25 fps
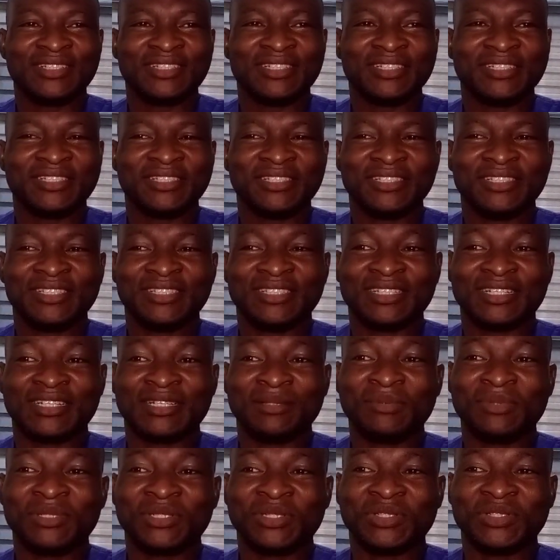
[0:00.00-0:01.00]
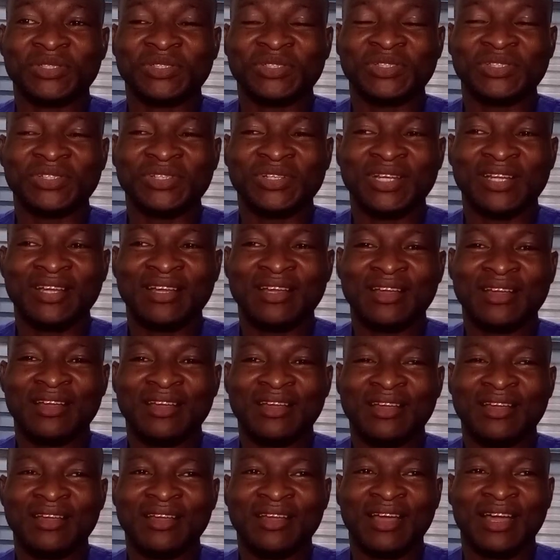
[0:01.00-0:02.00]
in the description
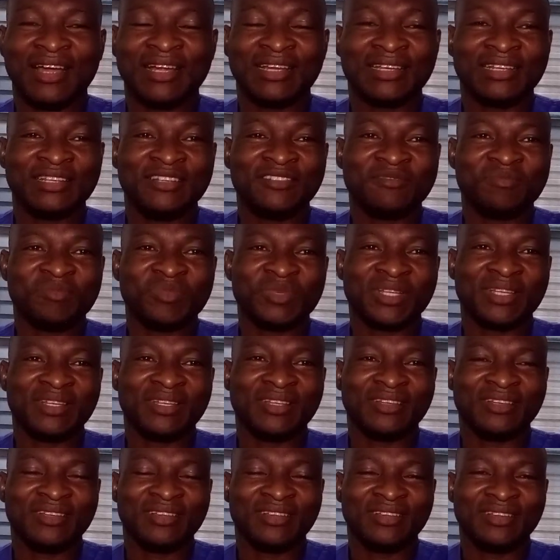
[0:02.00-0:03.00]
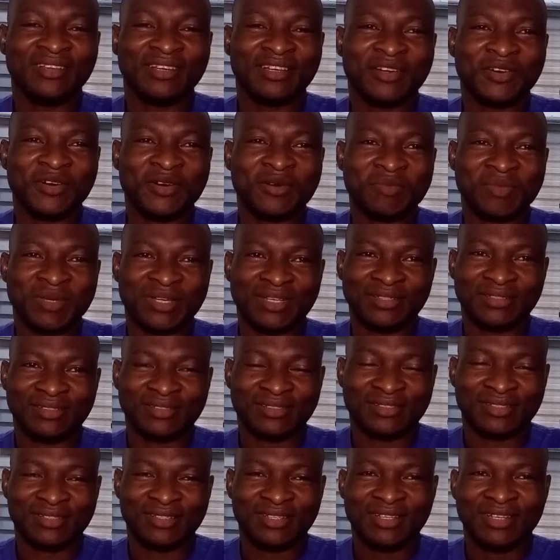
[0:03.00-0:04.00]
and leave me a
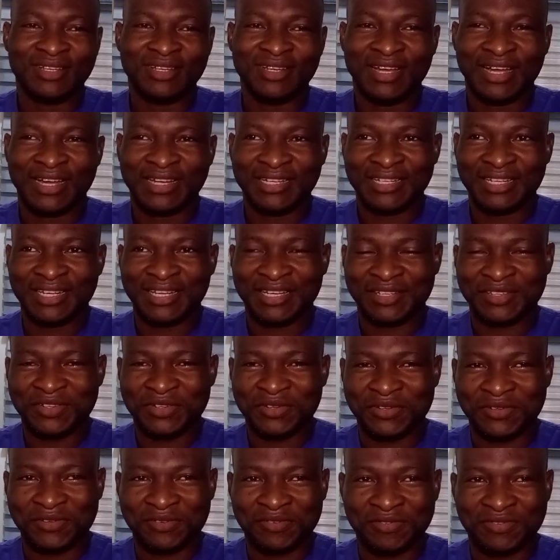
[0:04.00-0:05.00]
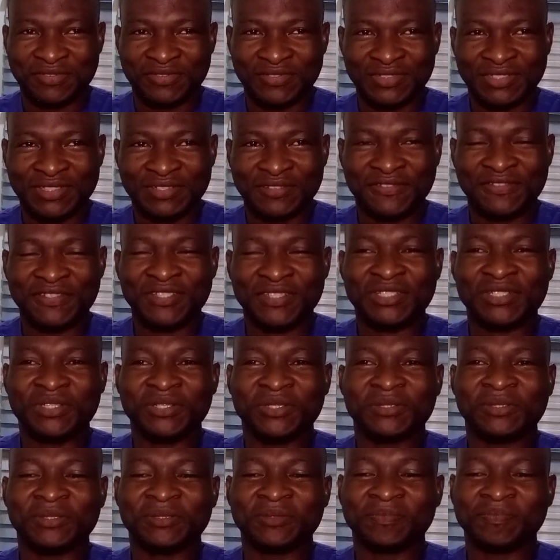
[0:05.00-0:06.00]
comment at the end of the
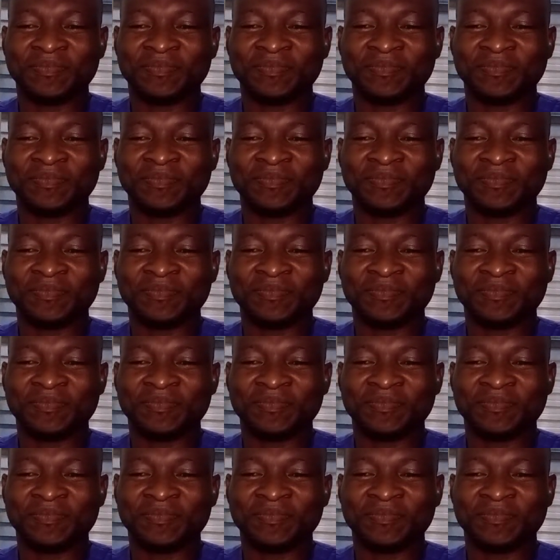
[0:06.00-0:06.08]
video.